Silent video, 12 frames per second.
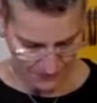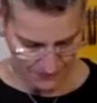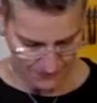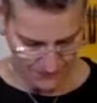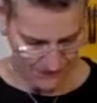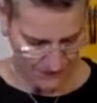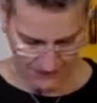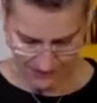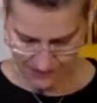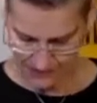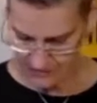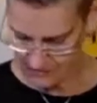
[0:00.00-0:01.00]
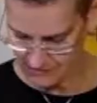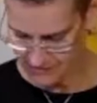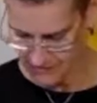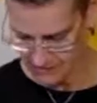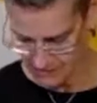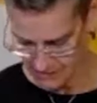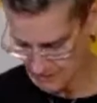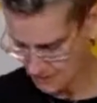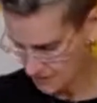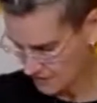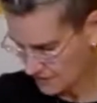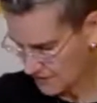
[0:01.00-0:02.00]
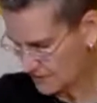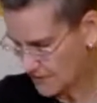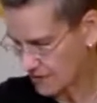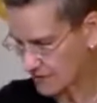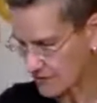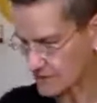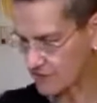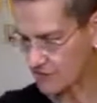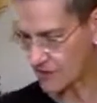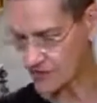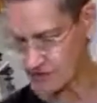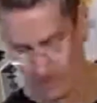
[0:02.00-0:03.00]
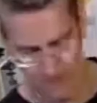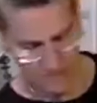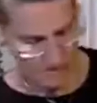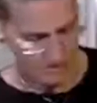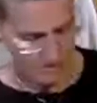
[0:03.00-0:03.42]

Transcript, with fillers: because they are not going to slow down their ripening they're